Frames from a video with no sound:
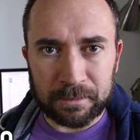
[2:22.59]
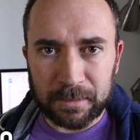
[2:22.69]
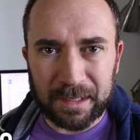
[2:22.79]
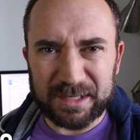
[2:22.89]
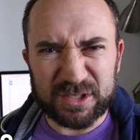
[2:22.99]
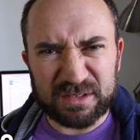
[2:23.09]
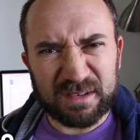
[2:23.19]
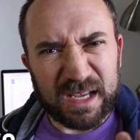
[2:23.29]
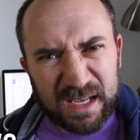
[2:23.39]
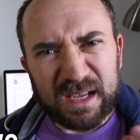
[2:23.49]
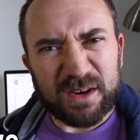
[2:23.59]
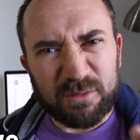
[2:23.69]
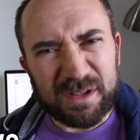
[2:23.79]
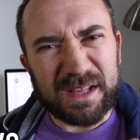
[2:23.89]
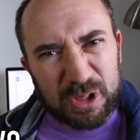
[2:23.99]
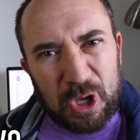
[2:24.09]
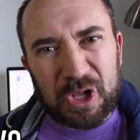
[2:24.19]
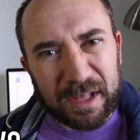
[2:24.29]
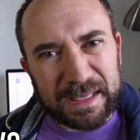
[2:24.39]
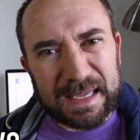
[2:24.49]
You know, I just really
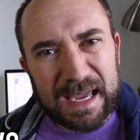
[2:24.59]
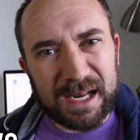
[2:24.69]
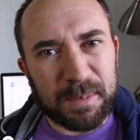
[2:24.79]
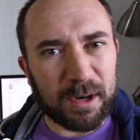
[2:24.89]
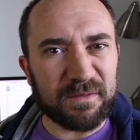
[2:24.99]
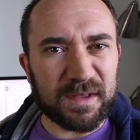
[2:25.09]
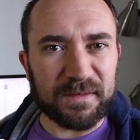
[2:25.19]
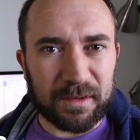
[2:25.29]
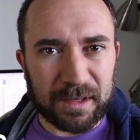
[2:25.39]
look like a Katy Perry Vivo,